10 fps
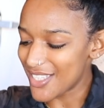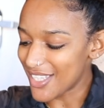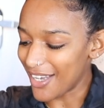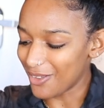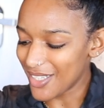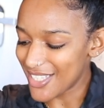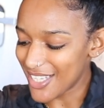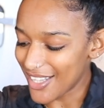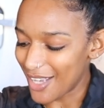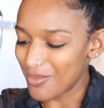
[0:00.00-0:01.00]
I only
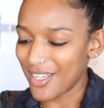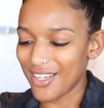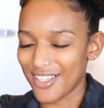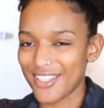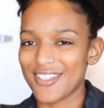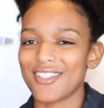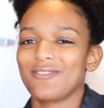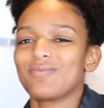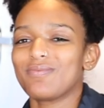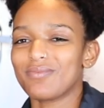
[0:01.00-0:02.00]
say that because
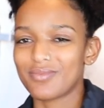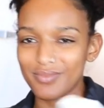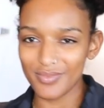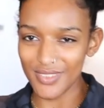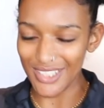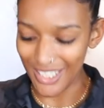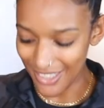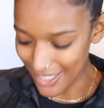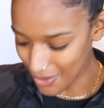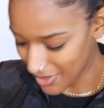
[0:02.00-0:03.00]

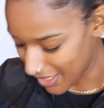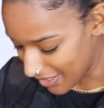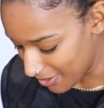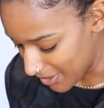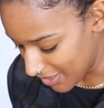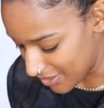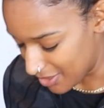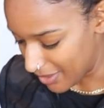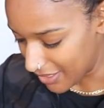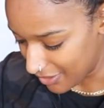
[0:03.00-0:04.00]
this one I ordered
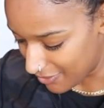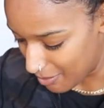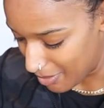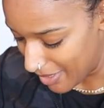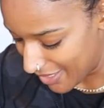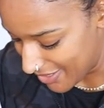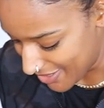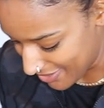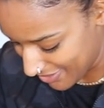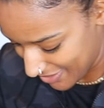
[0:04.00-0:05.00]
directly from
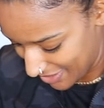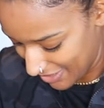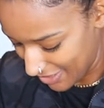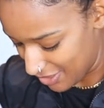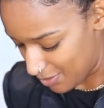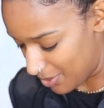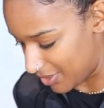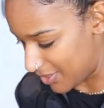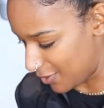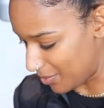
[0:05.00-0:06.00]
Hermes. Let me just
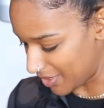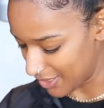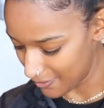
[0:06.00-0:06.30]
pull this open.